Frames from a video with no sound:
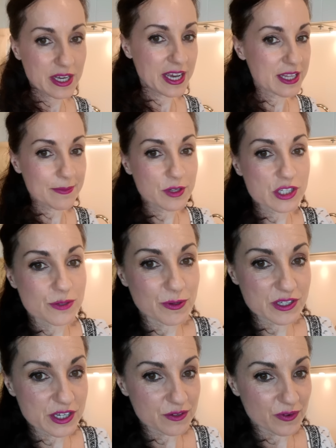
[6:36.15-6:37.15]
And I'm not
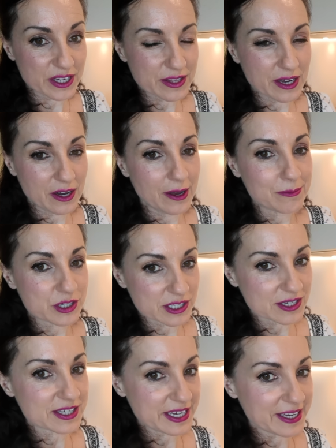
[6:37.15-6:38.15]
sponsored right now. I'm
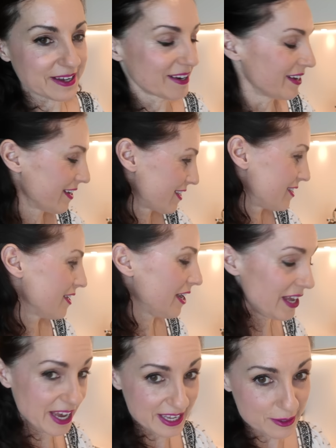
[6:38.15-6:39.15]
just saying, like,
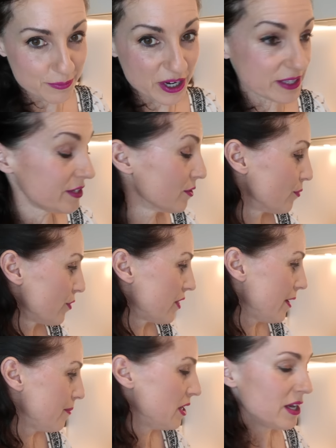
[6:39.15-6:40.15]
I had a brand deal with
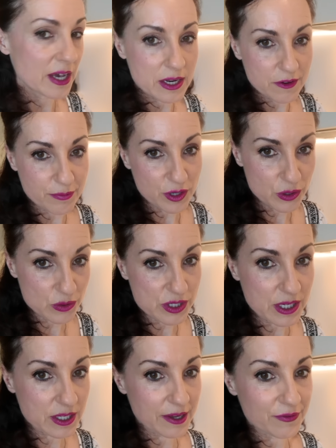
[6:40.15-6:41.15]
them and I've been
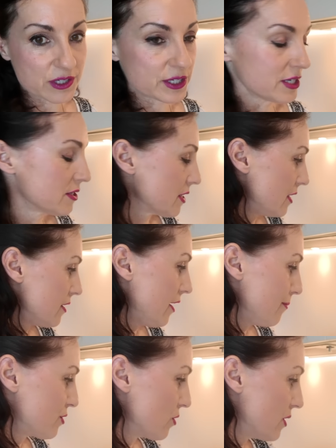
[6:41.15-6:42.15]
using it ever since and I
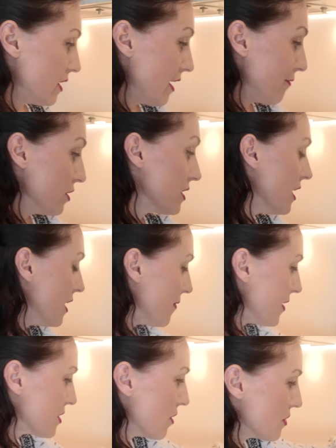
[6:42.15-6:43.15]
absolutely love it.
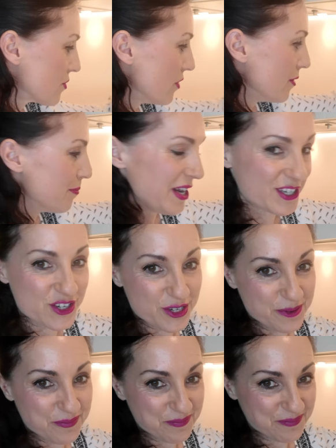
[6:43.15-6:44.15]
There's also a
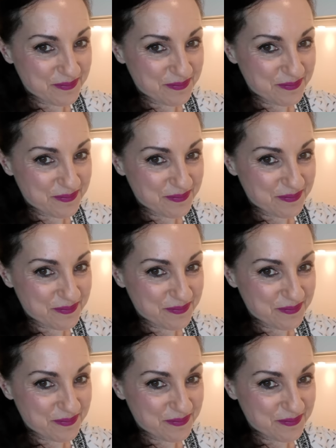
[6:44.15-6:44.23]
matcha.